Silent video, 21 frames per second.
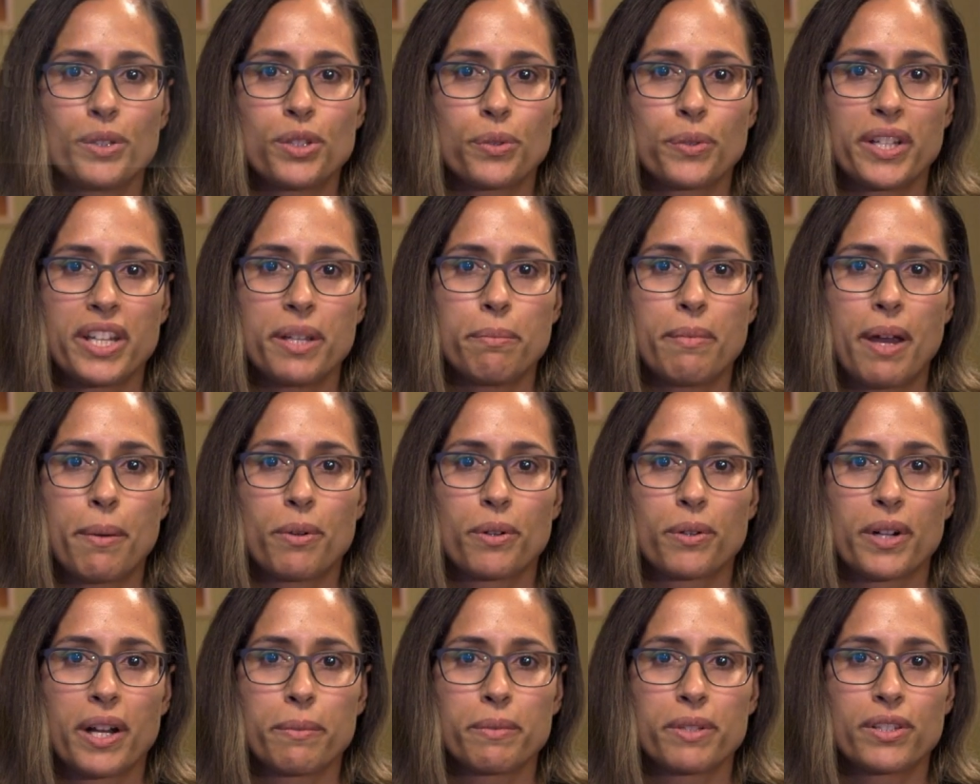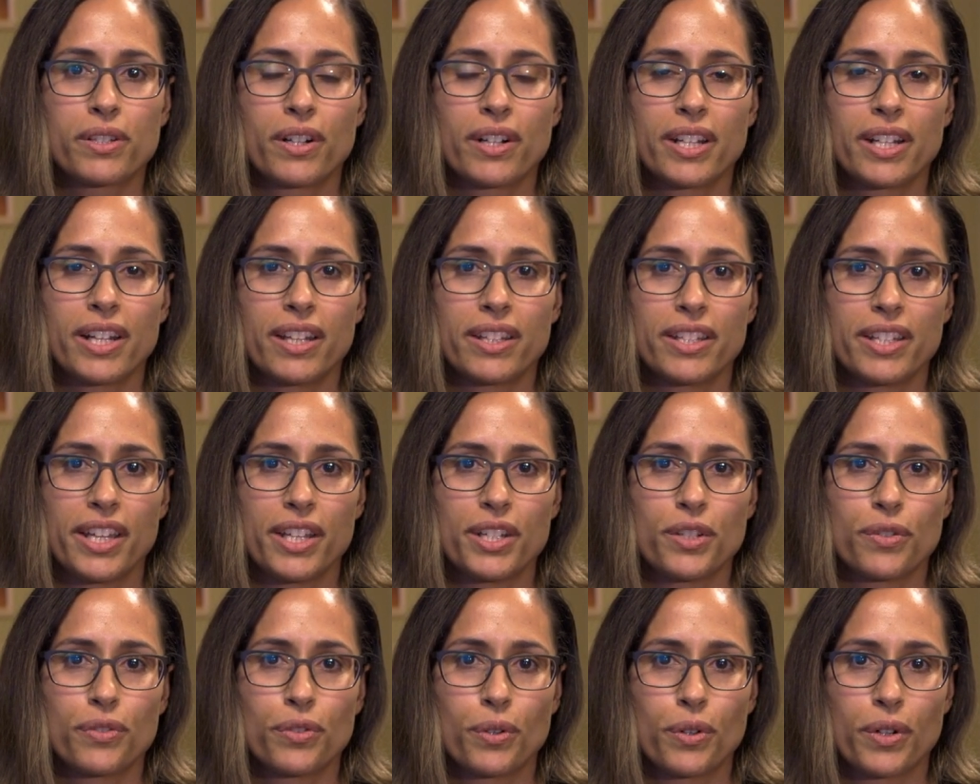screening mammograms starting at the age
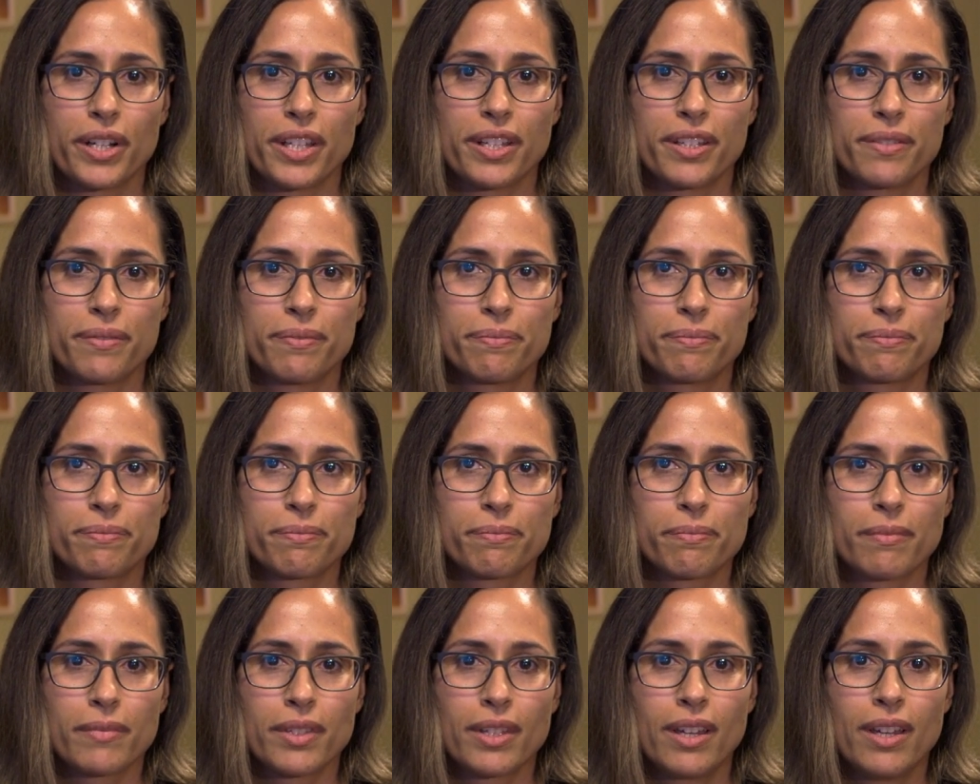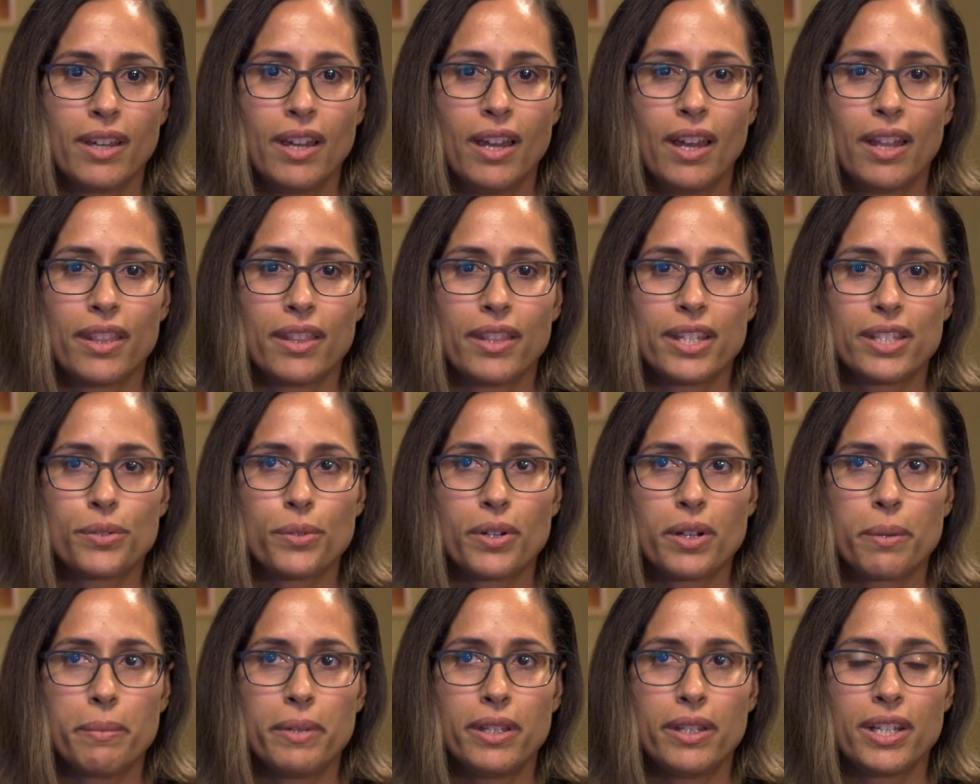of 40. This
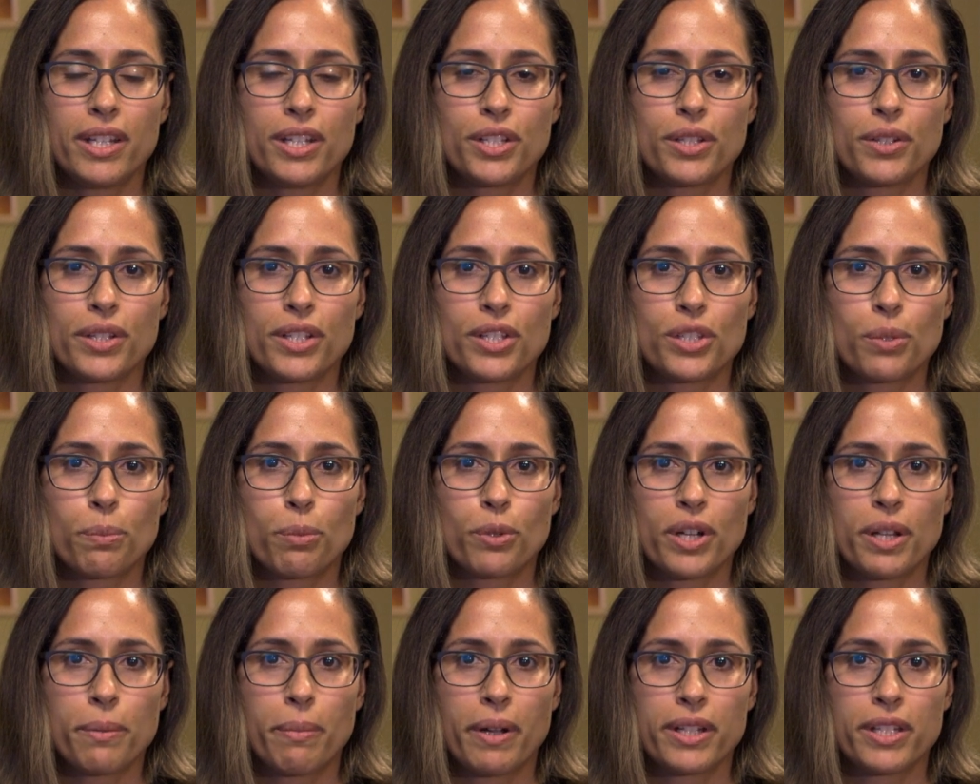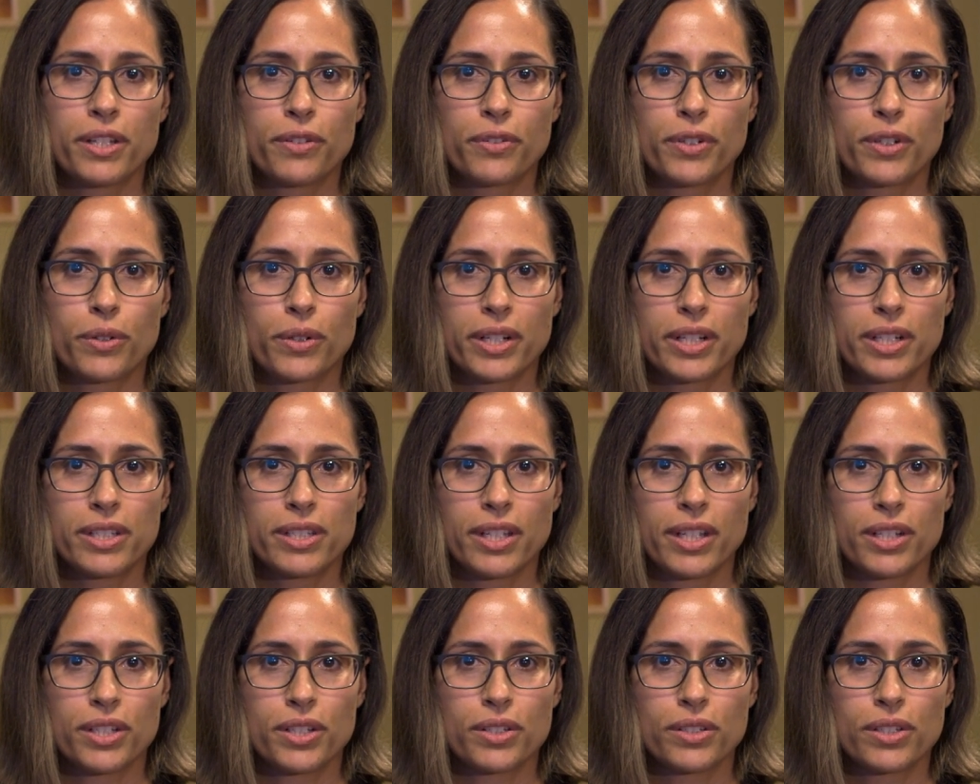recommendation is supported by different
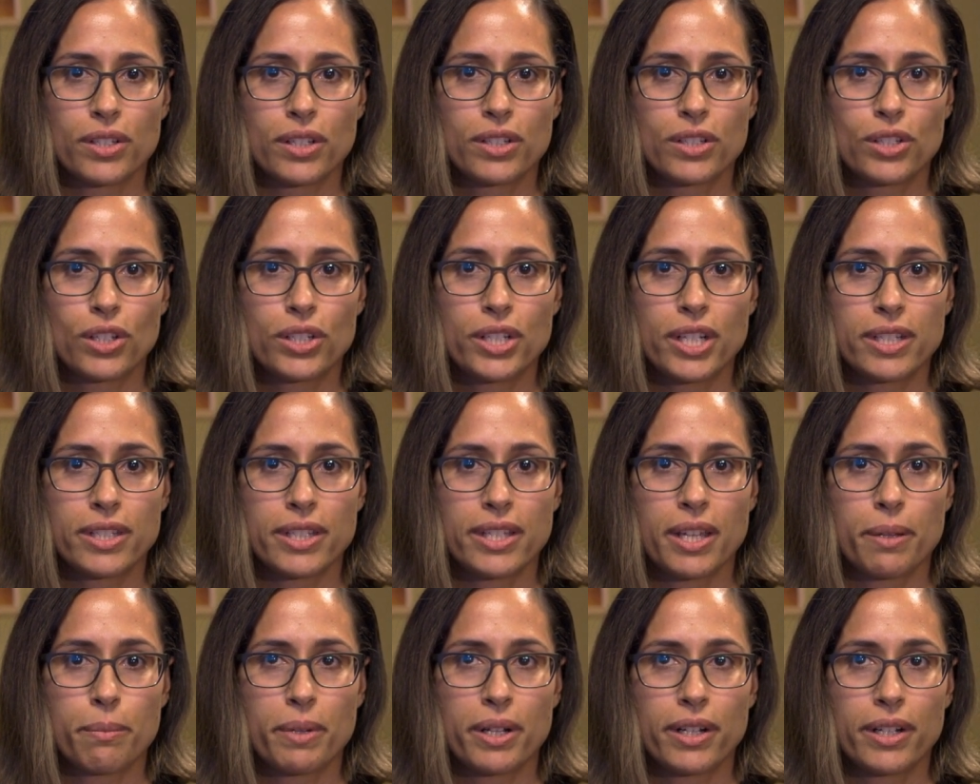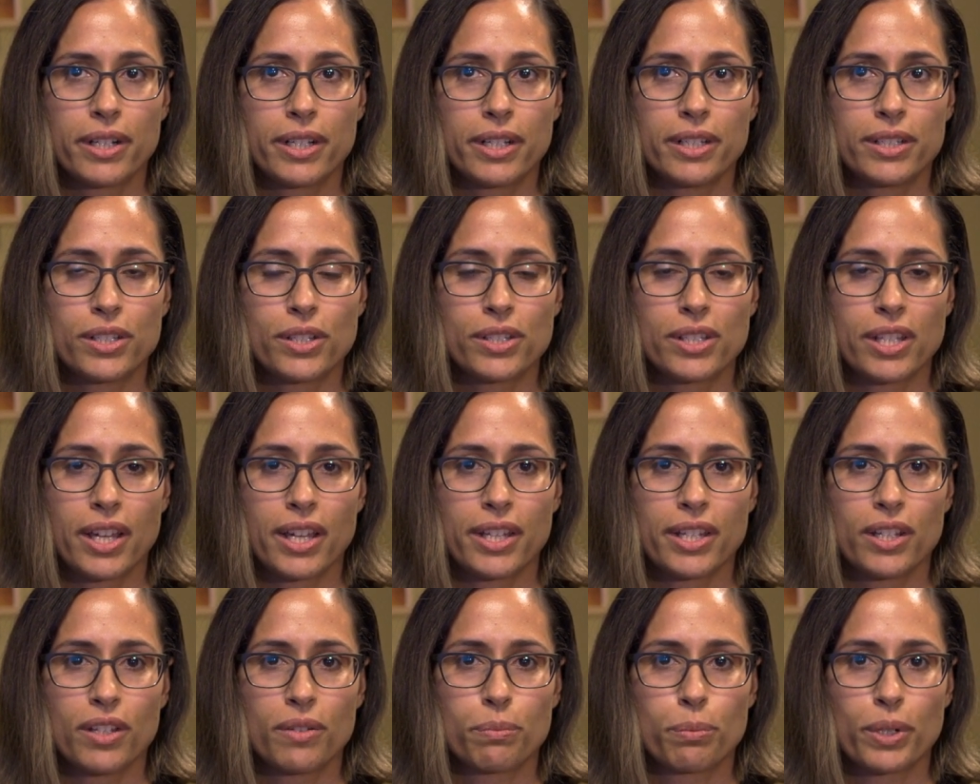organizations, such as the American
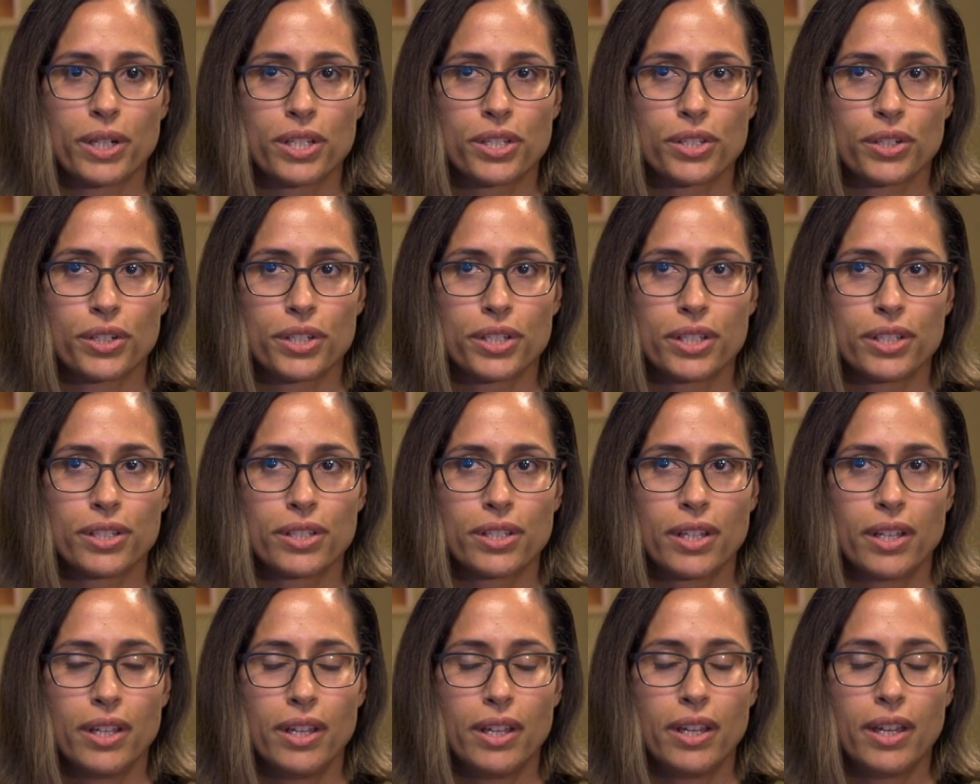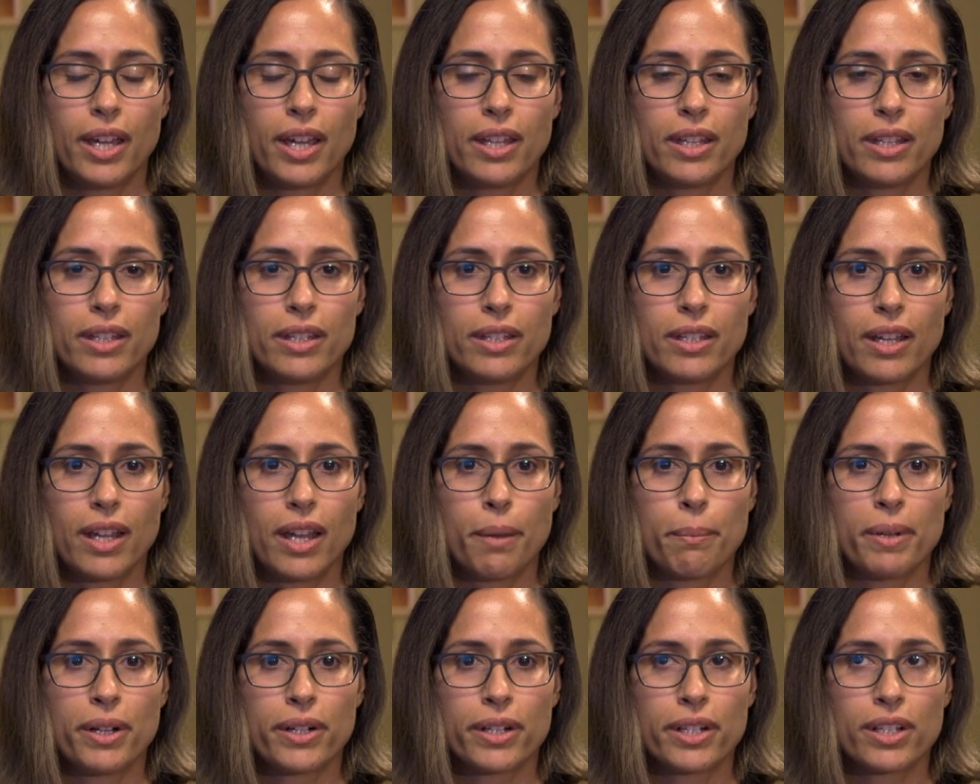Society of Breast Surgeons and
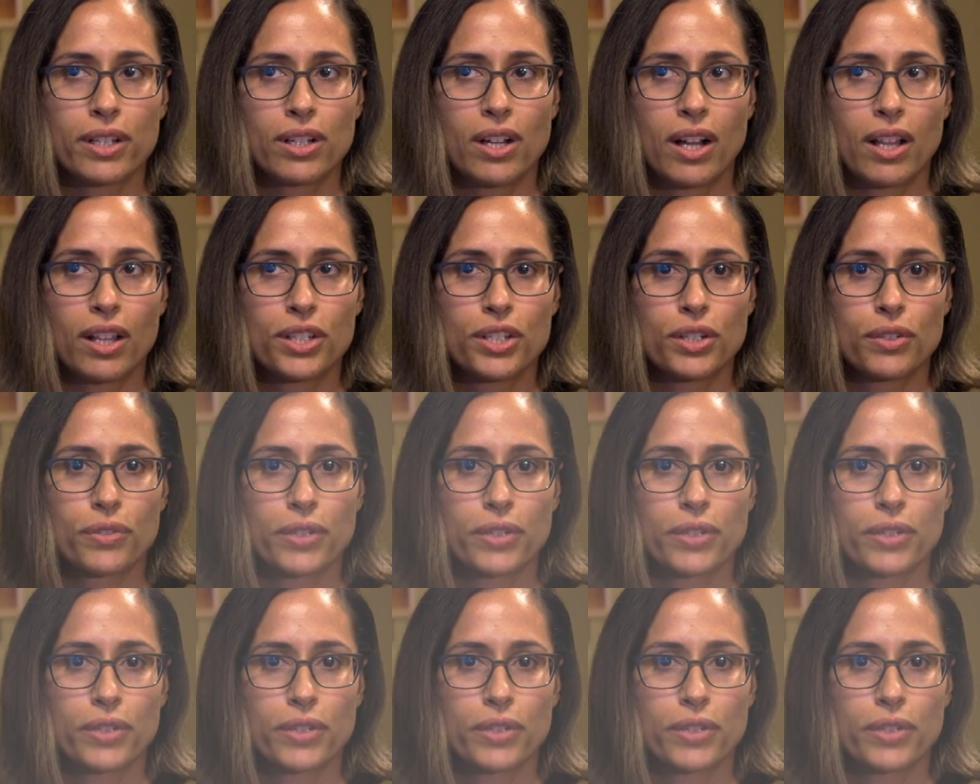American College of